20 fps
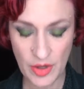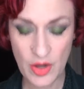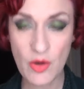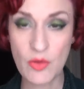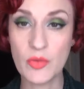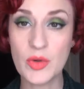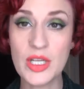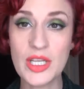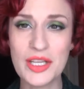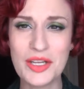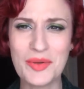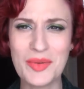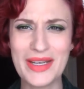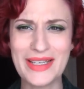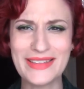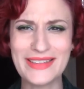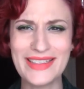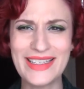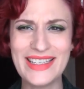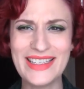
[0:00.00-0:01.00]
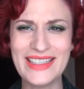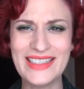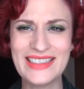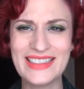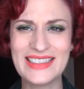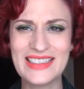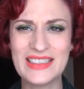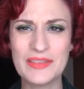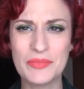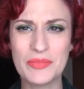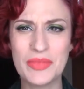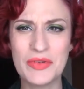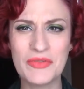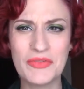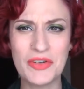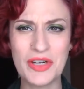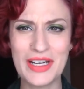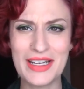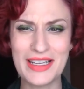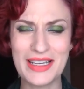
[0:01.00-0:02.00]
Oh, really quickly,
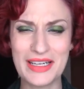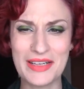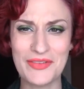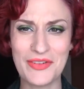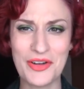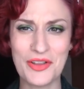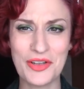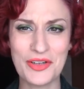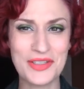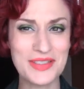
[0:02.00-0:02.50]
before I get any further,